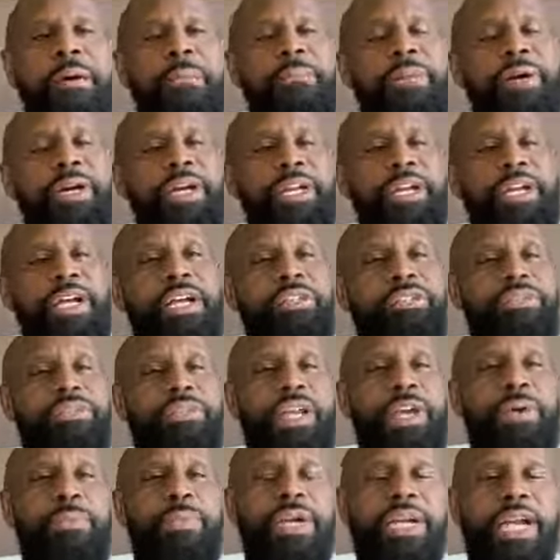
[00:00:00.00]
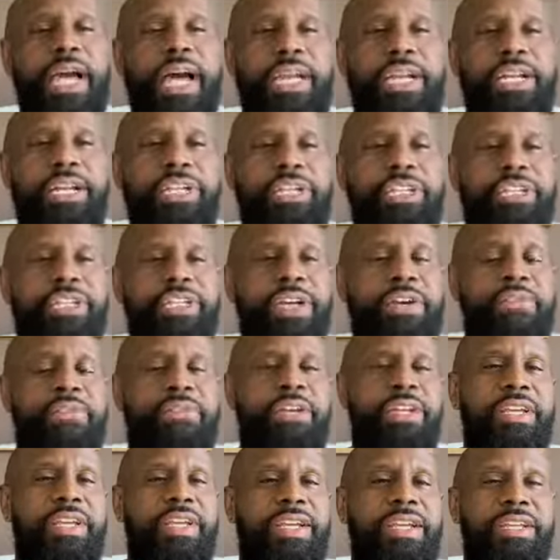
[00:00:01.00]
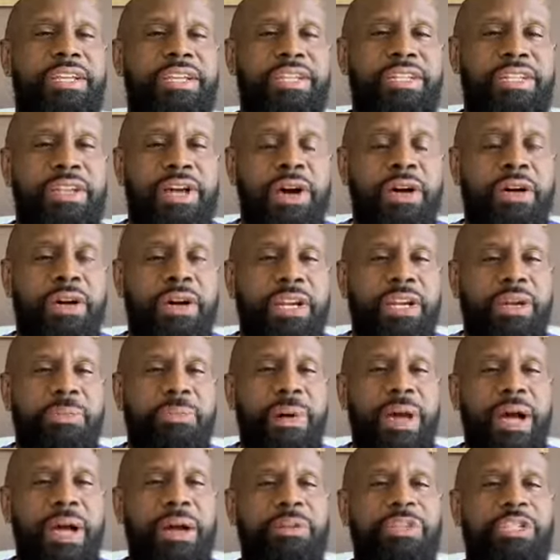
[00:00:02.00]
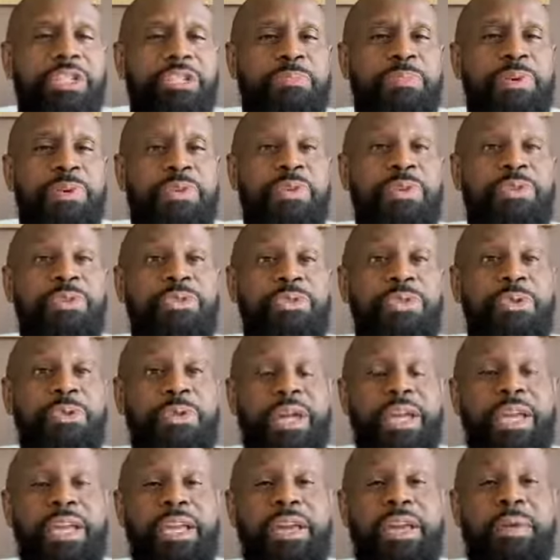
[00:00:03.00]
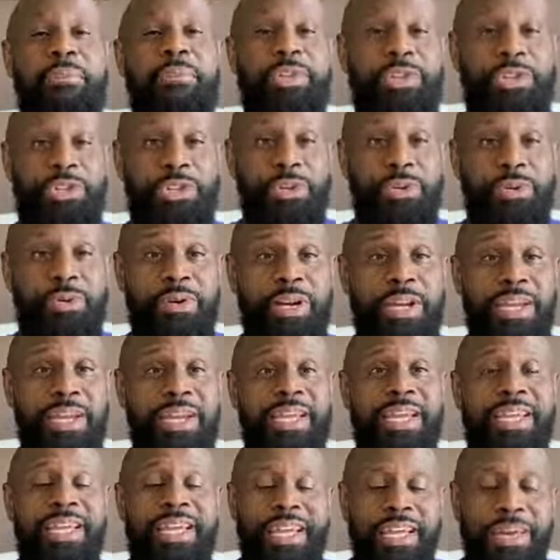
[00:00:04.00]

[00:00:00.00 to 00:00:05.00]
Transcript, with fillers: but yesterday we kind of shifted into talking about spiritual immaturity,